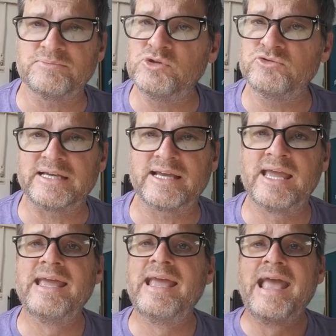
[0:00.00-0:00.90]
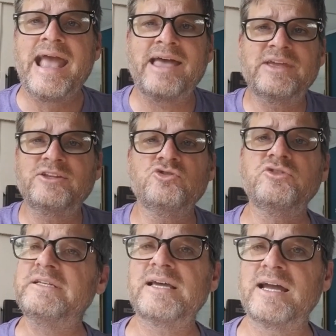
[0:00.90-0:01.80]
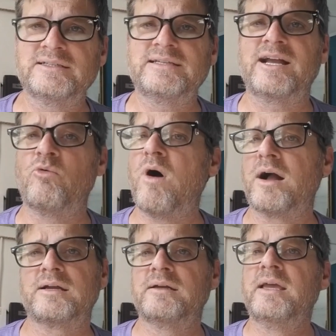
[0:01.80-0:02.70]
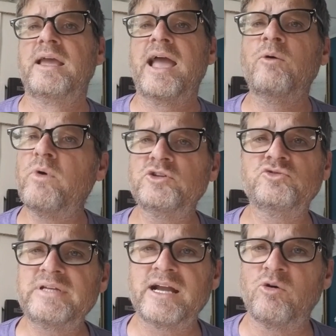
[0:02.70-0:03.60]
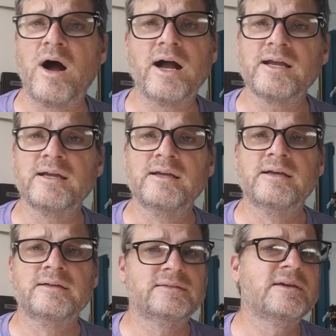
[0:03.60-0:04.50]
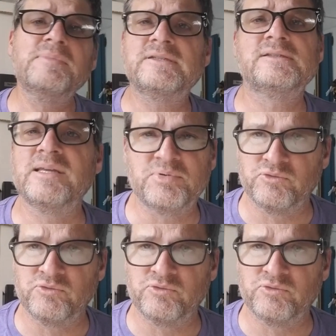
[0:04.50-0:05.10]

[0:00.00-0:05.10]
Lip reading: music, and then you decide to take a walk. And where do you take a walk? The Mississippi